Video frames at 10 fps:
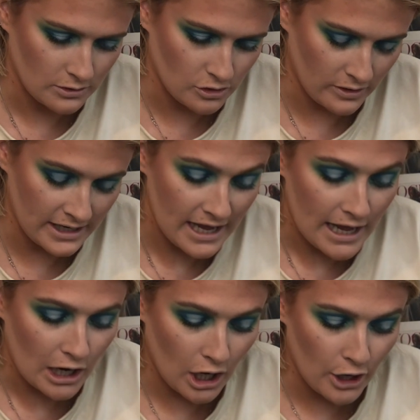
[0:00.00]
sorry,
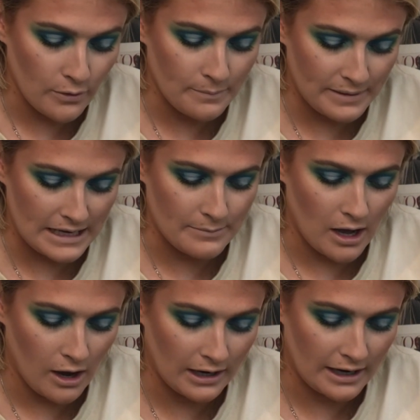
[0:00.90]
Glow Beam
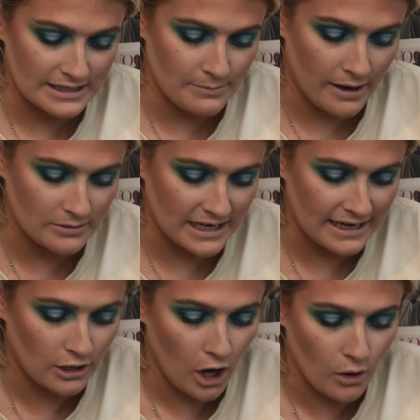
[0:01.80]
Highlighting Powder in
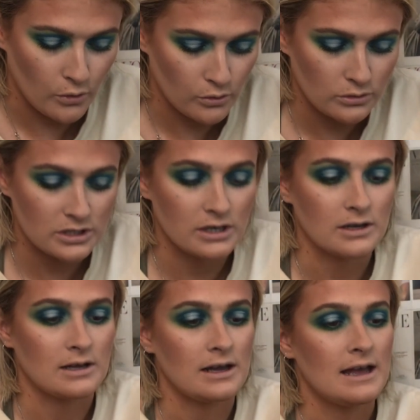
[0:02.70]
Gold.
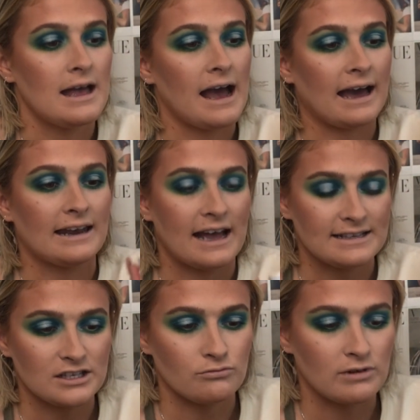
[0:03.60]
And it
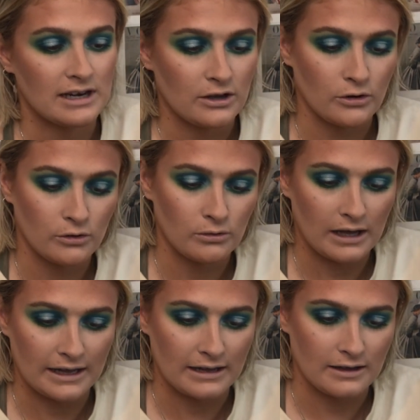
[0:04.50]
has this really cool,
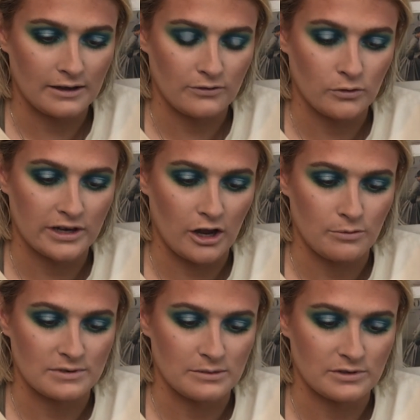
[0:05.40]
like, I've already
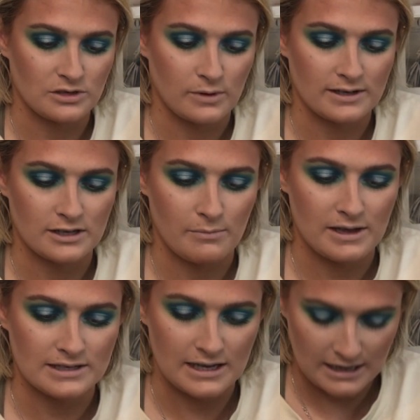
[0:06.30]
opened it, which is why it's so
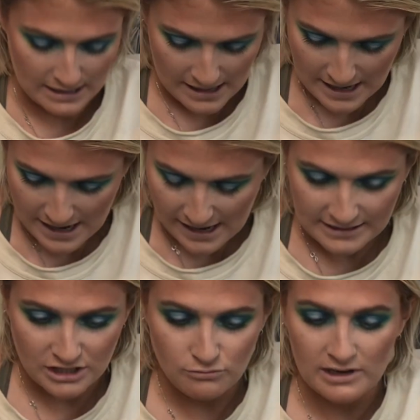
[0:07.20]
messy. It
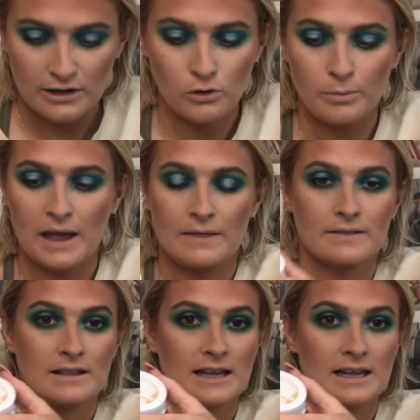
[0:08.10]
has this really cool bit in